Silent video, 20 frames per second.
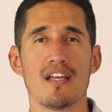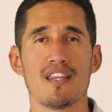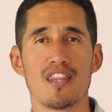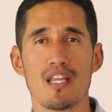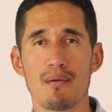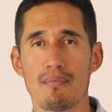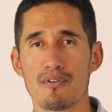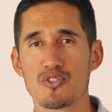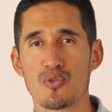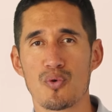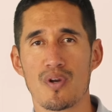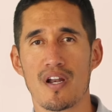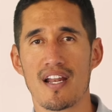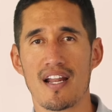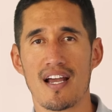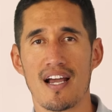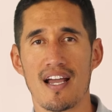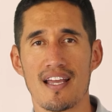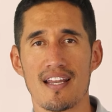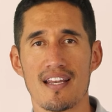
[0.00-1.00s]
Number
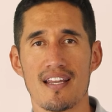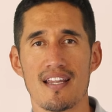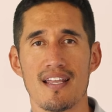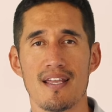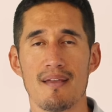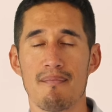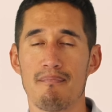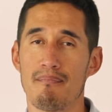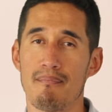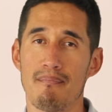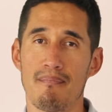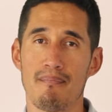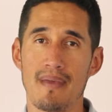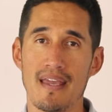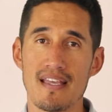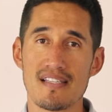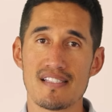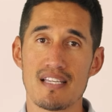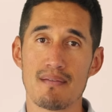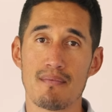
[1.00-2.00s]
29
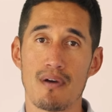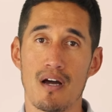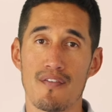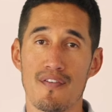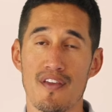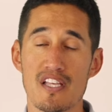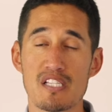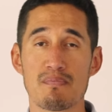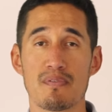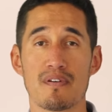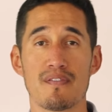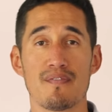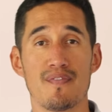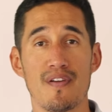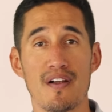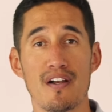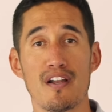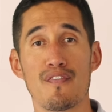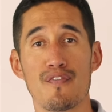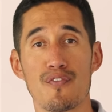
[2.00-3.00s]
may seem obvious, but
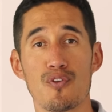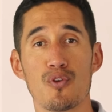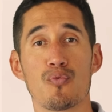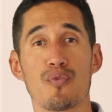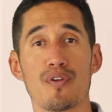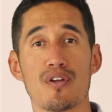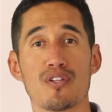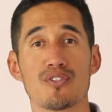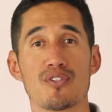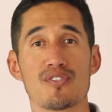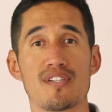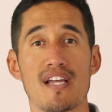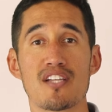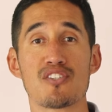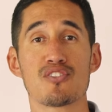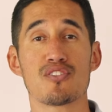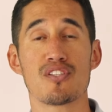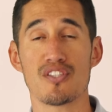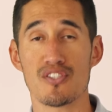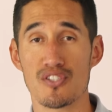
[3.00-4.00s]
very few realtors
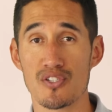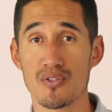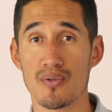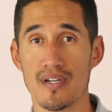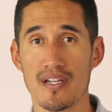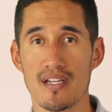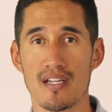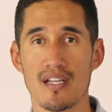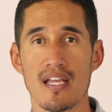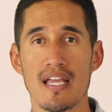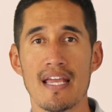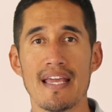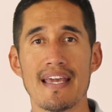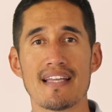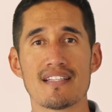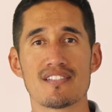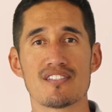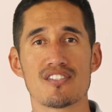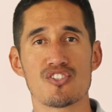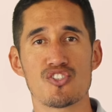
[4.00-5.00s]
actually do it.
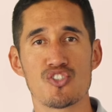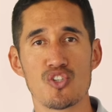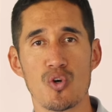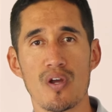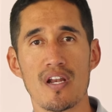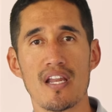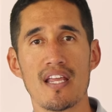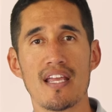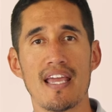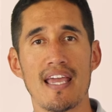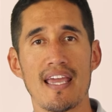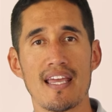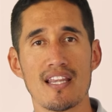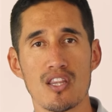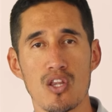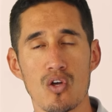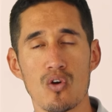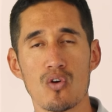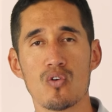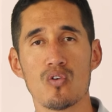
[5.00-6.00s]
It's joining a
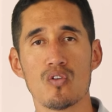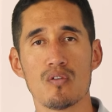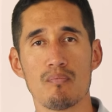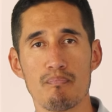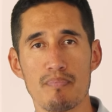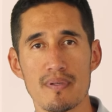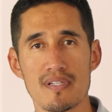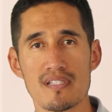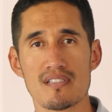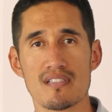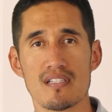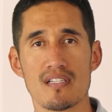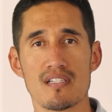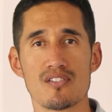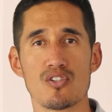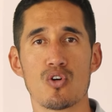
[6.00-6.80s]
local business